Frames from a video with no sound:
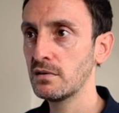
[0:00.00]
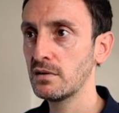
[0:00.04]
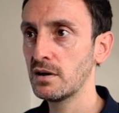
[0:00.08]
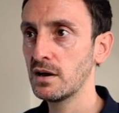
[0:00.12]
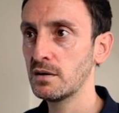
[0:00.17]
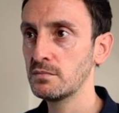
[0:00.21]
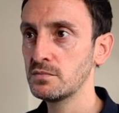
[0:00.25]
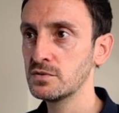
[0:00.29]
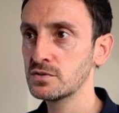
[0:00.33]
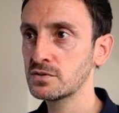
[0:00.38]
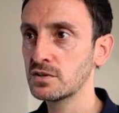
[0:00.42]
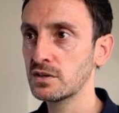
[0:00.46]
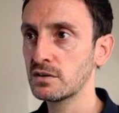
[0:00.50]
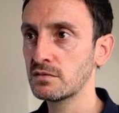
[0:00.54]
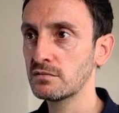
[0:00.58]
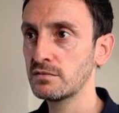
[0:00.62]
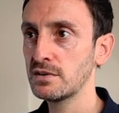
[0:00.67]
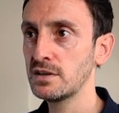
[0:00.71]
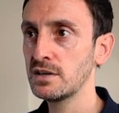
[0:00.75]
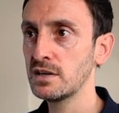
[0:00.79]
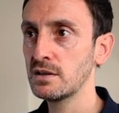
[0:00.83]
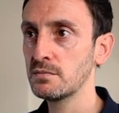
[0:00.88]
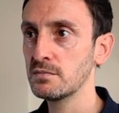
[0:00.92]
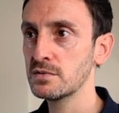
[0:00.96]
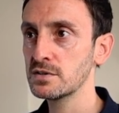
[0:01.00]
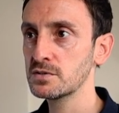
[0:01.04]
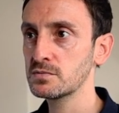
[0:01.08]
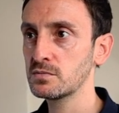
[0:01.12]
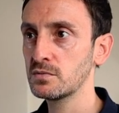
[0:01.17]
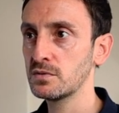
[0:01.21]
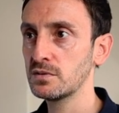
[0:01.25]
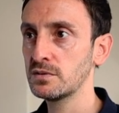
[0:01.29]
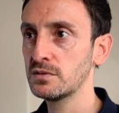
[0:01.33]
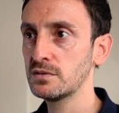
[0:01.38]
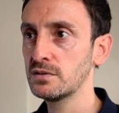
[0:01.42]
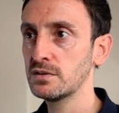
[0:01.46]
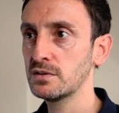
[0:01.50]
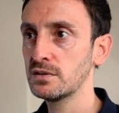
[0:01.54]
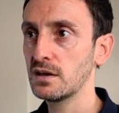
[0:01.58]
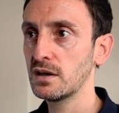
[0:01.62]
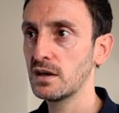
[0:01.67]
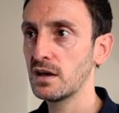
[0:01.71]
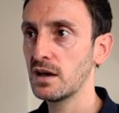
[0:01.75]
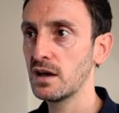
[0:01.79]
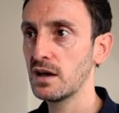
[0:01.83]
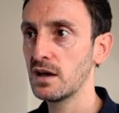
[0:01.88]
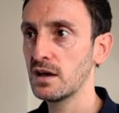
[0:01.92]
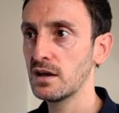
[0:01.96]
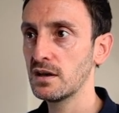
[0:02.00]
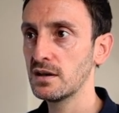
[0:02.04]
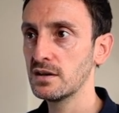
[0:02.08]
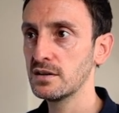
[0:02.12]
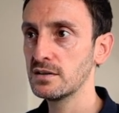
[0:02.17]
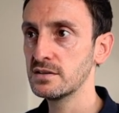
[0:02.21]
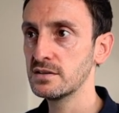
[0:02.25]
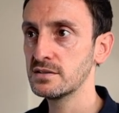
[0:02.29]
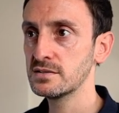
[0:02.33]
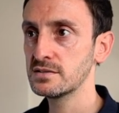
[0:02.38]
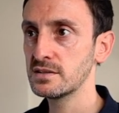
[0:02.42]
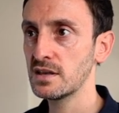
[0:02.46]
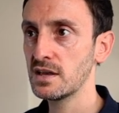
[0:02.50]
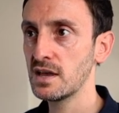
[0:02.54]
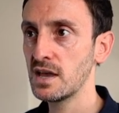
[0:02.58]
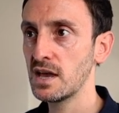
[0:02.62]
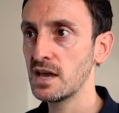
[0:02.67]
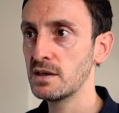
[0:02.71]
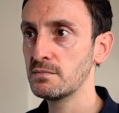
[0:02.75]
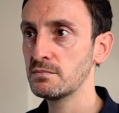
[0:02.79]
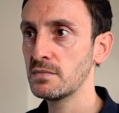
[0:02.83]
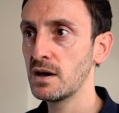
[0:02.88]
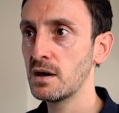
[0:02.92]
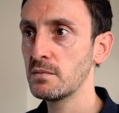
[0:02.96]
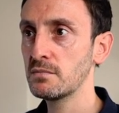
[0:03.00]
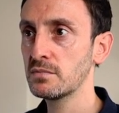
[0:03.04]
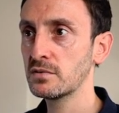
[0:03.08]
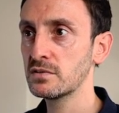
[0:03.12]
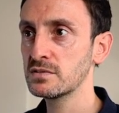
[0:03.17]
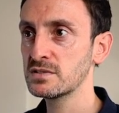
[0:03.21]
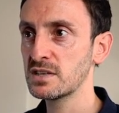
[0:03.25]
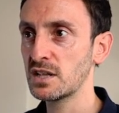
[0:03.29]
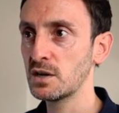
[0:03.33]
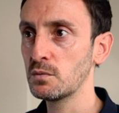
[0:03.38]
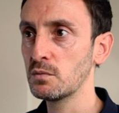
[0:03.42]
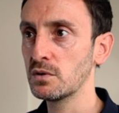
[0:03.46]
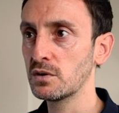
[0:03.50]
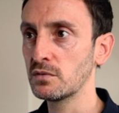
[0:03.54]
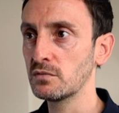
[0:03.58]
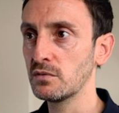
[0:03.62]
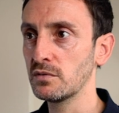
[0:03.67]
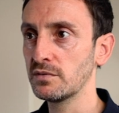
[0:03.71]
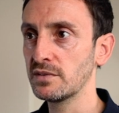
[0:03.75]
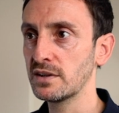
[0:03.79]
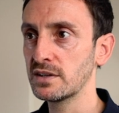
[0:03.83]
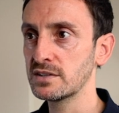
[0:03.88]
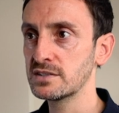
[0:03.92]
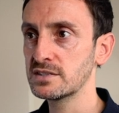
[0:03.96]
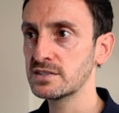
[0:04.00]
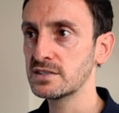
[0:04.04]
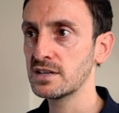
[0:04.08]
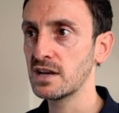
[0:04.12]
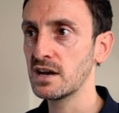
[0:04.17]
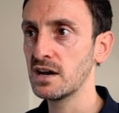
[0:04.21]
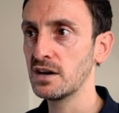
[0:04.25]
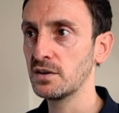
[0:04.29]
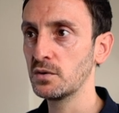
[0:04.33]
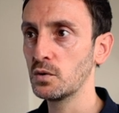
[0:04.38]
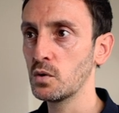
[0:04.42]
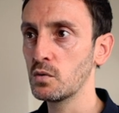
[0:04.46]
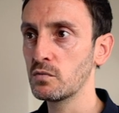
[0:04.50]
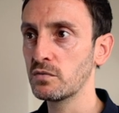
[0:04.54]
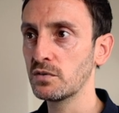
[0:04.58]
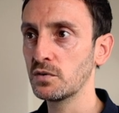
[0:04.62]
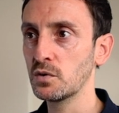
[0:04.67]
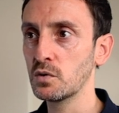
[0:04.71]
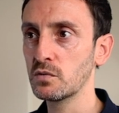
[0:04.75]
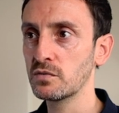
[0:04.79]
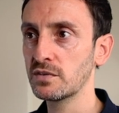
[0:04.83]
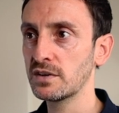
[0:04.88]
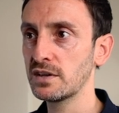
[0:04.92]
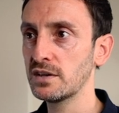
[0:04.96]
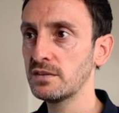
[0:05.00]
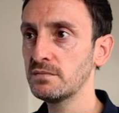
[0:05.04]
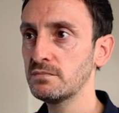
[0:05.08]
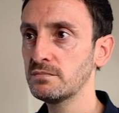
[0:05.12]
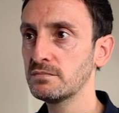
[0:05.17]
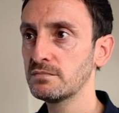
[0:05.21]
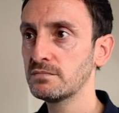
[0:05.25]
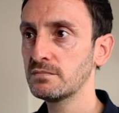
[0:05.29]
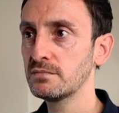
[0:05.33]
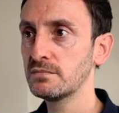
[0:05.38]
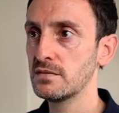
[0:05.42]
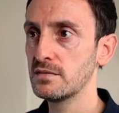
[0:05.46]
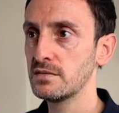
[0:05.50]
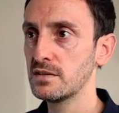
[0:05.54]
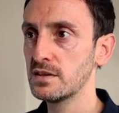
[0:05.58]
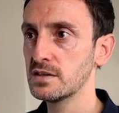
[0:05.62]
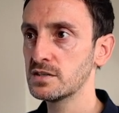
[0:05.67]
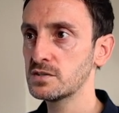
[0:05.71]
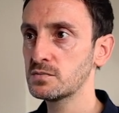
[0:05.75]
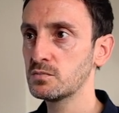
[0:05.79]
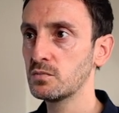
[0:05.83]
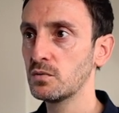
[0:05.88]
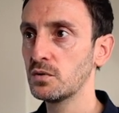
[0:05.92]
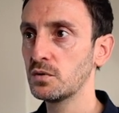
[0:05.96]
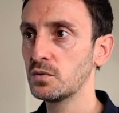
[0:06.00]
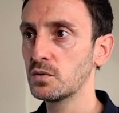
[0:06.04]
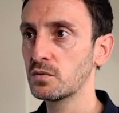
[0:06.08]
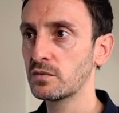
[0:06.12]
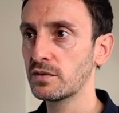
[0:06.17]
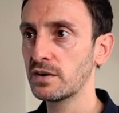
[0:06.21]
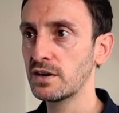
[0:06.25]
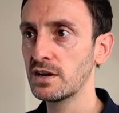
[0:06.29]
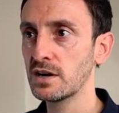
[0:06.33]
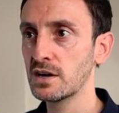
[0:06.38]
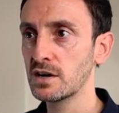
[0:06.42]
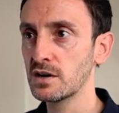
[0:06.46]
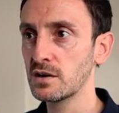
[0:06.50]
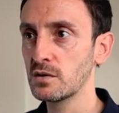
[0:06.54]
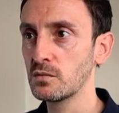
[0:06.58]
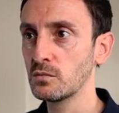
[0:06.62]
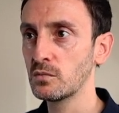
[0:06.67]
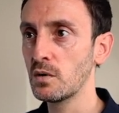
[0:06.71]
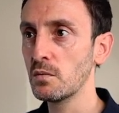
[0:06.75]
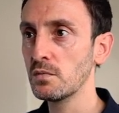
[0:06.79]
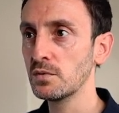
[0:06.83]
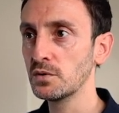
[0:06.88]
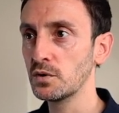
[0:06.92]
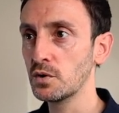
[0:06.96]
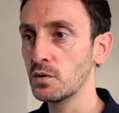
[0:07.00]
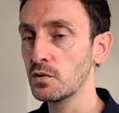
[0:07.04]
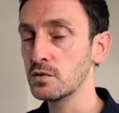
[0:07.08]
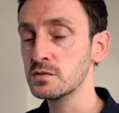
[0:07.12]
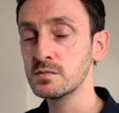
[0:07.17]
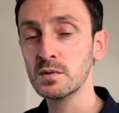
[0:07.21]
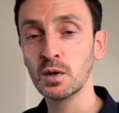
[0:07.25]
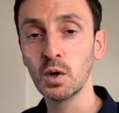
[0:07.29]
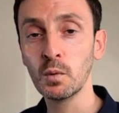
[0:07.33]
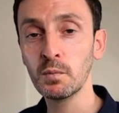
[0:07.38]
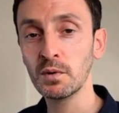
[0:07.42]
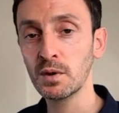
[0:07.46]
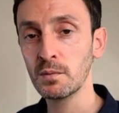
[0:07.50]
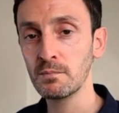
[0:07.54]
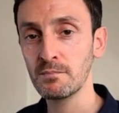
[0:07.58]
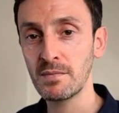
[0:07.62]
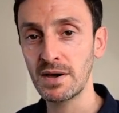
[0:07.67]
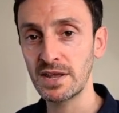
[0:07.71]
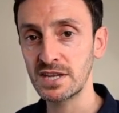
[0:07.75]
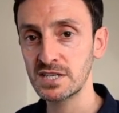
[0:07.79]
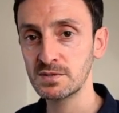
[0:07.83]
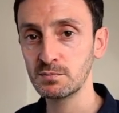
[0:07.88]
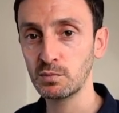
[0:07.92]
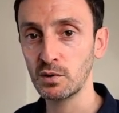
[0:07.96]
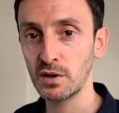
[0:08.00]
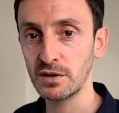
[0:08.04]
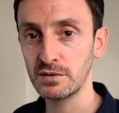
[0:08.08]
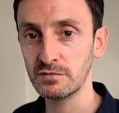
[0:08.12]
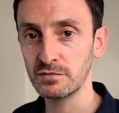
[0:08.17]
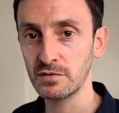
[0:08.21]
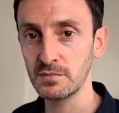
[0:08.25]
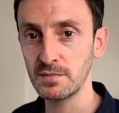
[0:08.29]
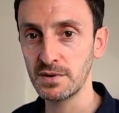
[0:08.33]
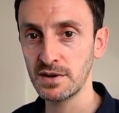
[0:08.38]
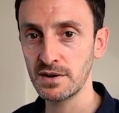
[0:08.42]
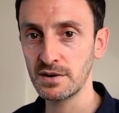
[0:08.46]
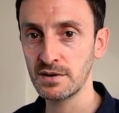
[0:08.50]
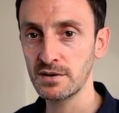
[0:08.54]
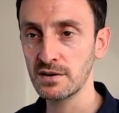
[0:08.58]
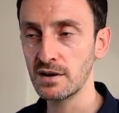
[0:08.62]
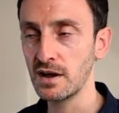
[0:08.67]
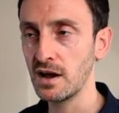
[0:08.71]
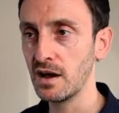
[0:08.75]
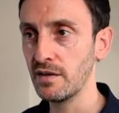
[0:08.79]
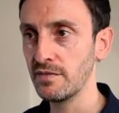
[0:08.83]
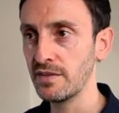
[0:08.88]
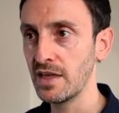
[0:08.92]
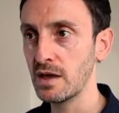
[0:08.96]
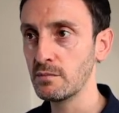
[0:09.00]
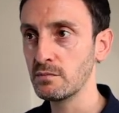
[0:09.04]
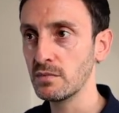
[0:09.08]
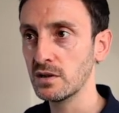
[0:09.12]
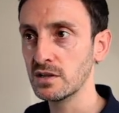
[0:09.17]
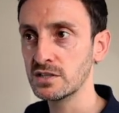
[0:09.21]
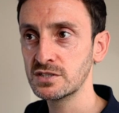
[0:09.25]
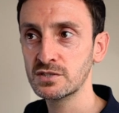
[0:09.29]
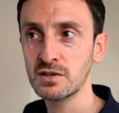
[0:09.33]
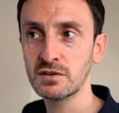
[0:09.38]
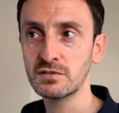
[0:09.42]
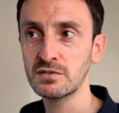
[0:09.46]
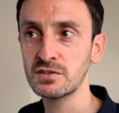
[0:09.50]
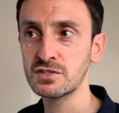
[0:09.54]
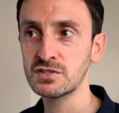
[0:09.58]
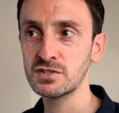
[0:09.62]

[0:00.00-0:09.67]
I'm just going to rename this one as nmap because I don't want to run that scan over and over again. This one over here, what we'll do is we'll open up Metasploit from here, and then we'll start to